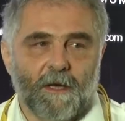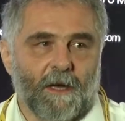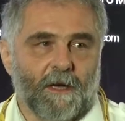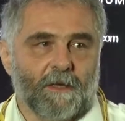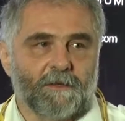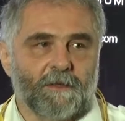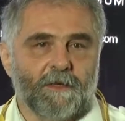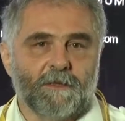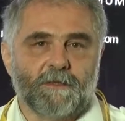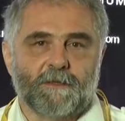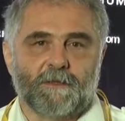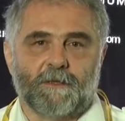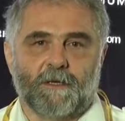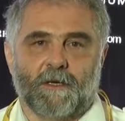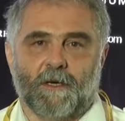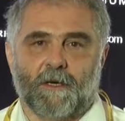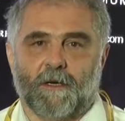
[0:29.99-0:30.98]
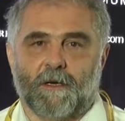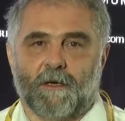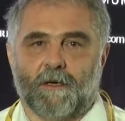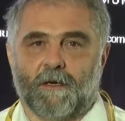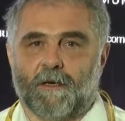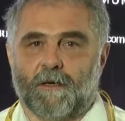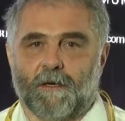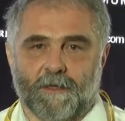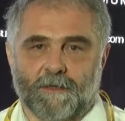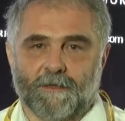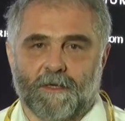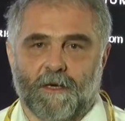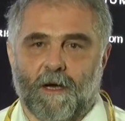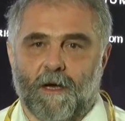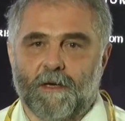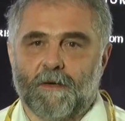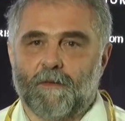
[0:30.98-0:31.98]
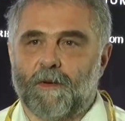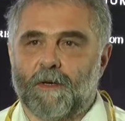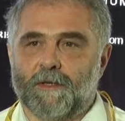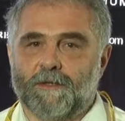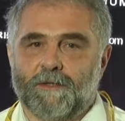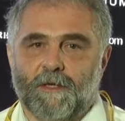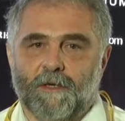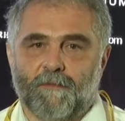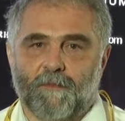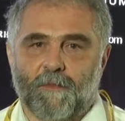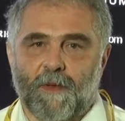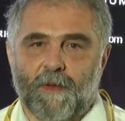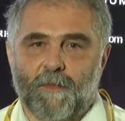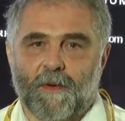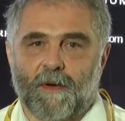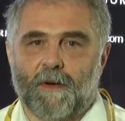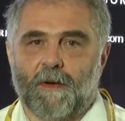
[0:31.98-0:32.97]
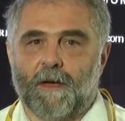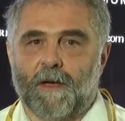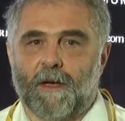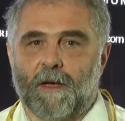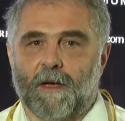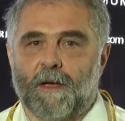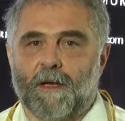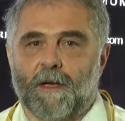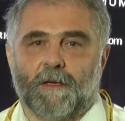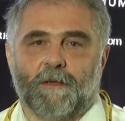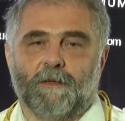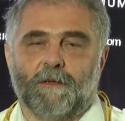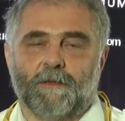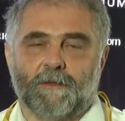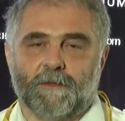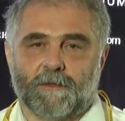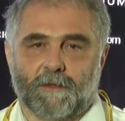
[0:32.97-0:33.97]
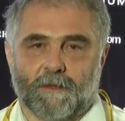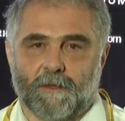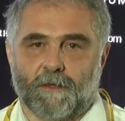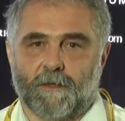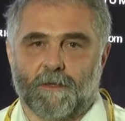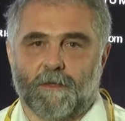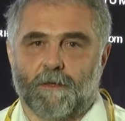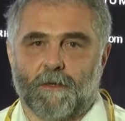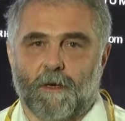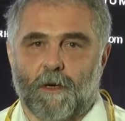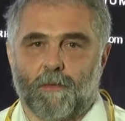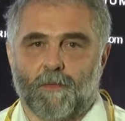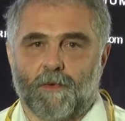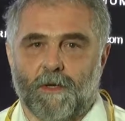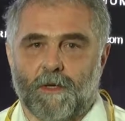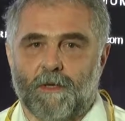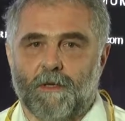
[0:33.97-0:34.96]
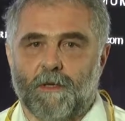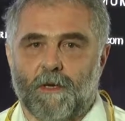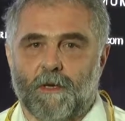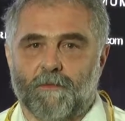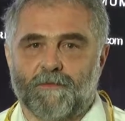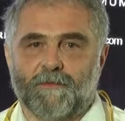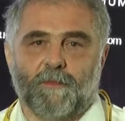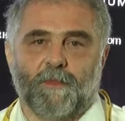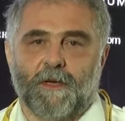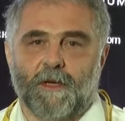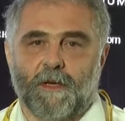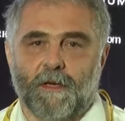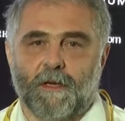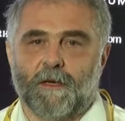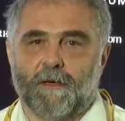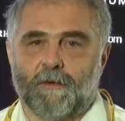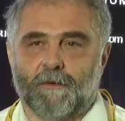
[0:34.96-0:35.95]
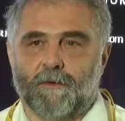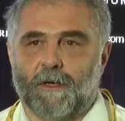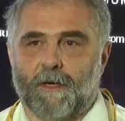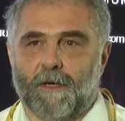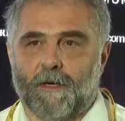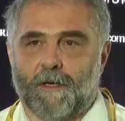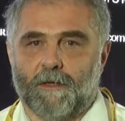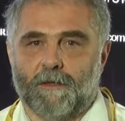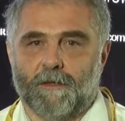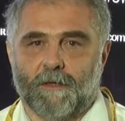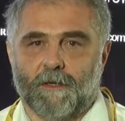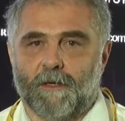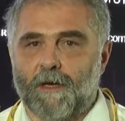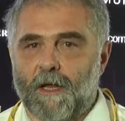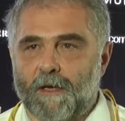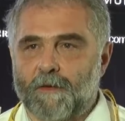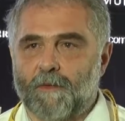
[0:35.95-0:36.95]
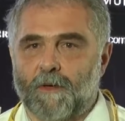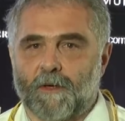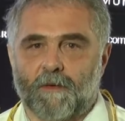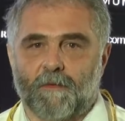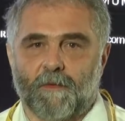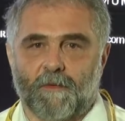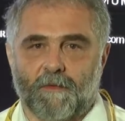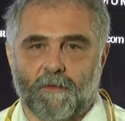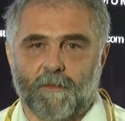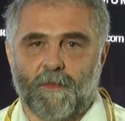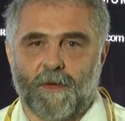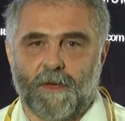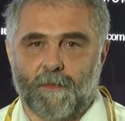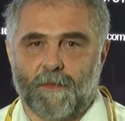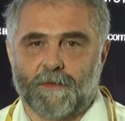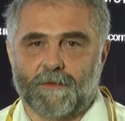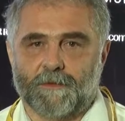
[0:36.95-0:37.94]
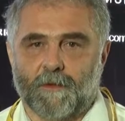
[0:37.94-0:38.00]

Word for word: And this uh, is a high quality of paper, and uh, I'm really love to be here and uh, networking with the people.